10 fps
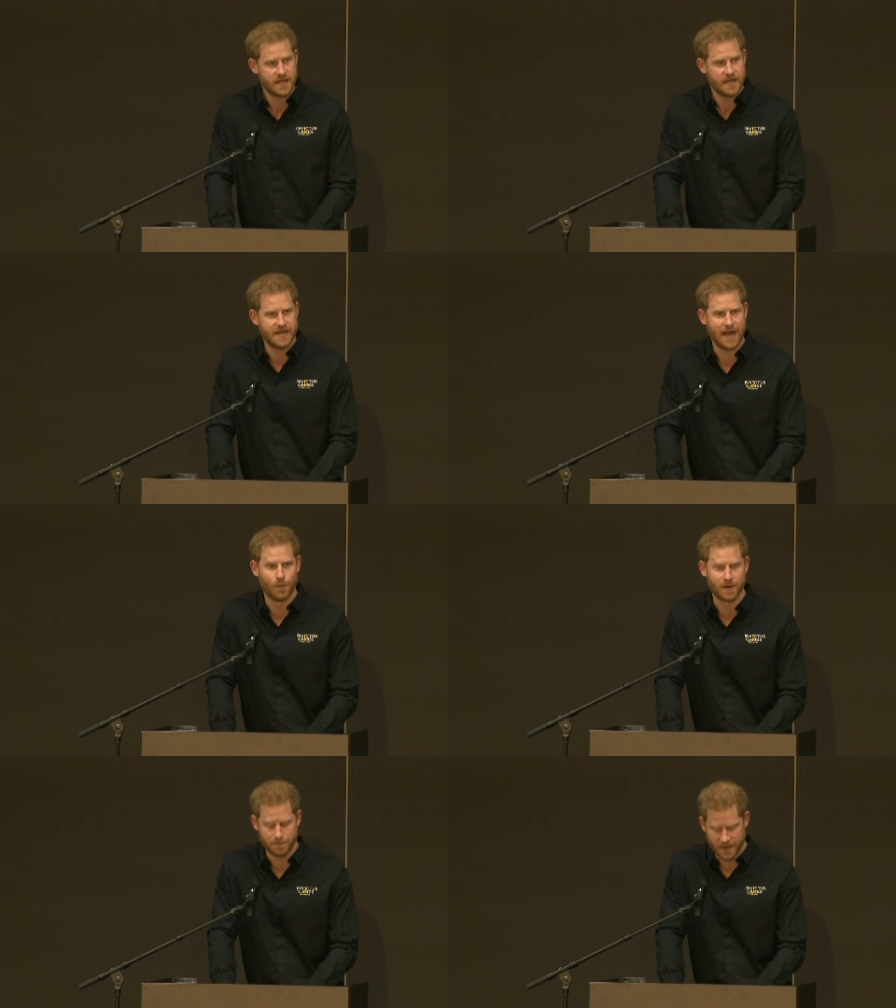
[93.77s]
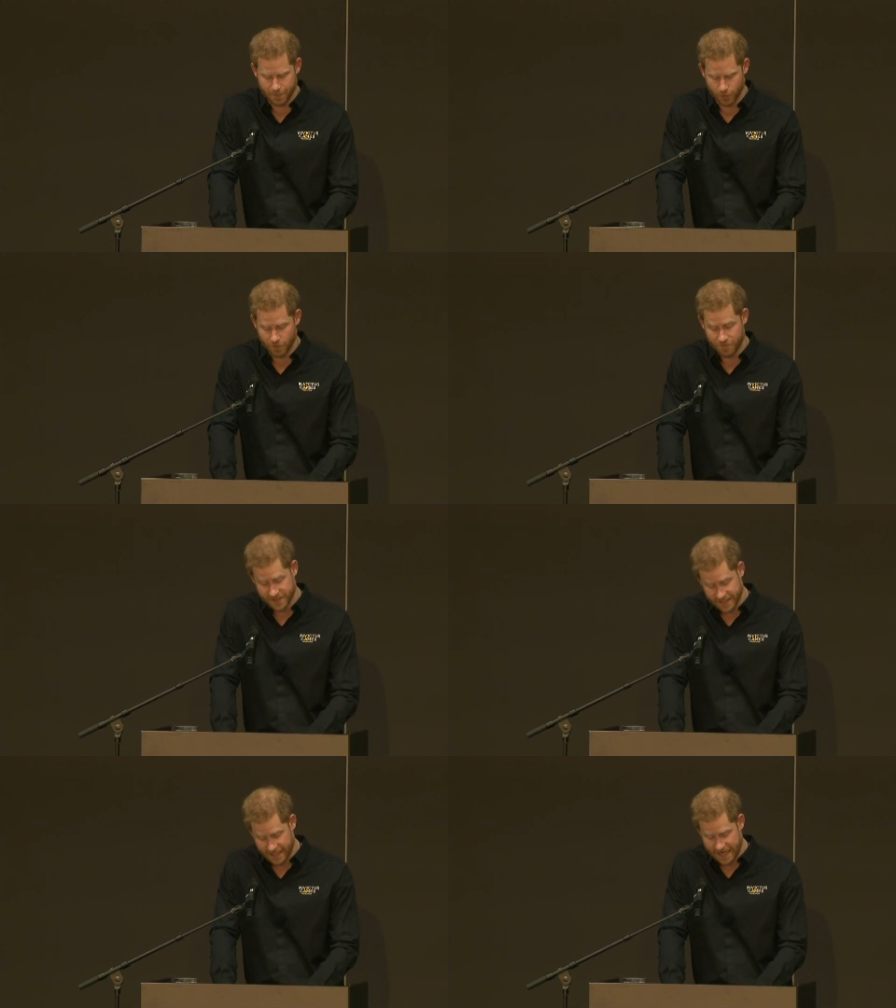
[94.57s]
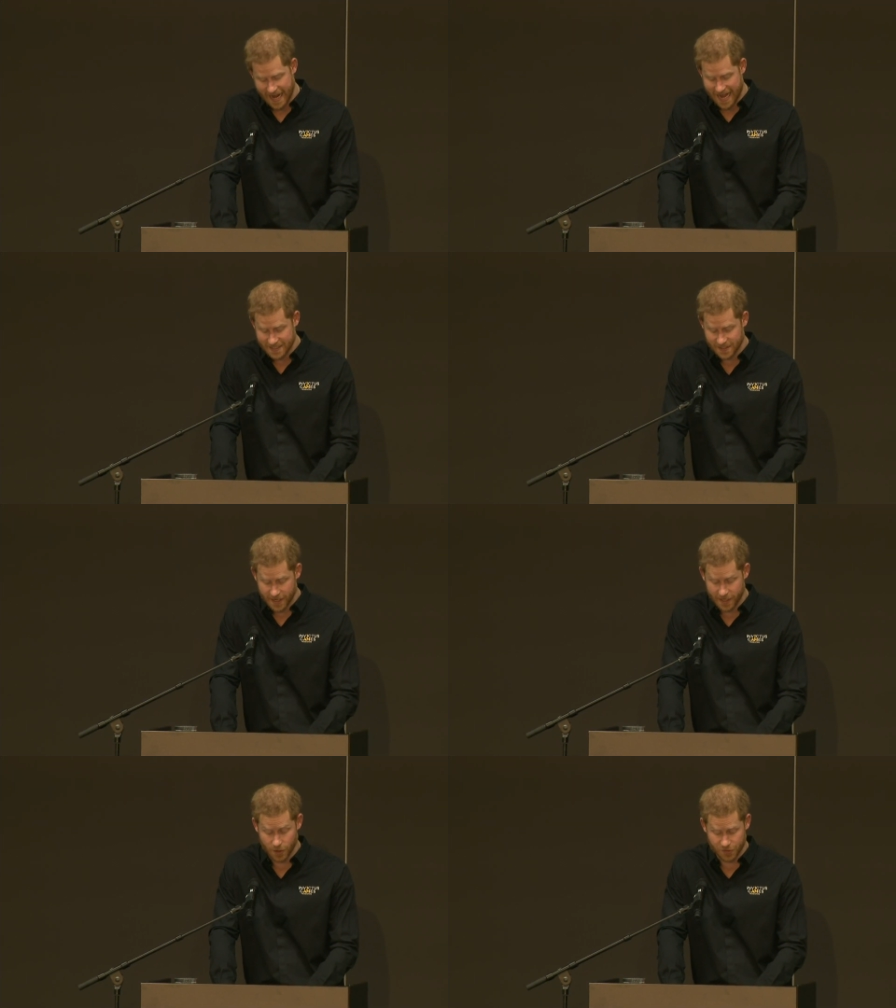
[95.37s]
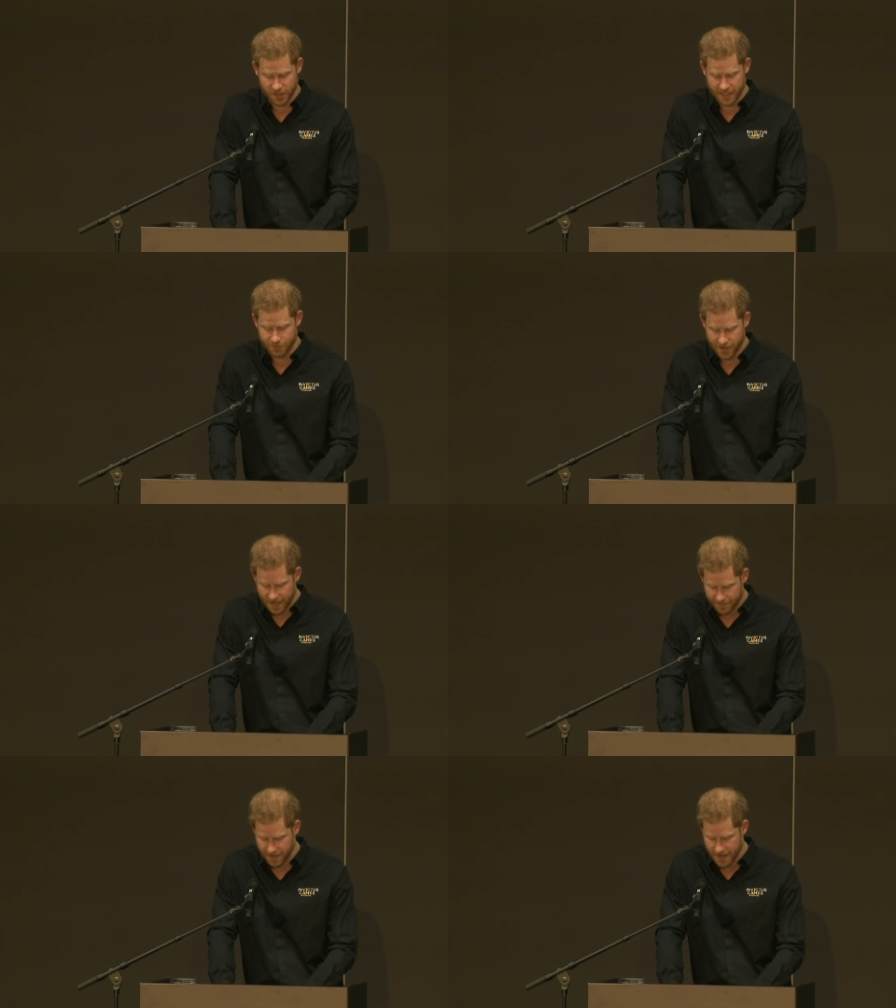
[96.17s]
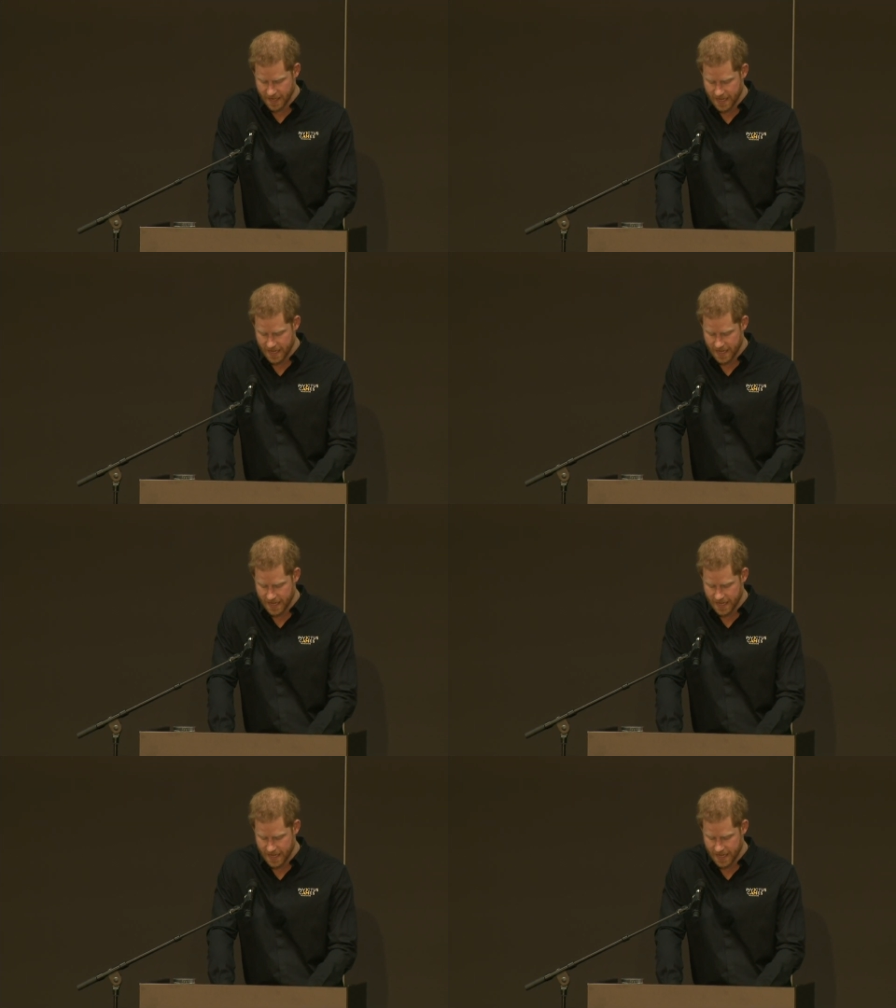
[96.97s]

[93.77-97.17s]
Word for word: in helping people physically and psychologically recover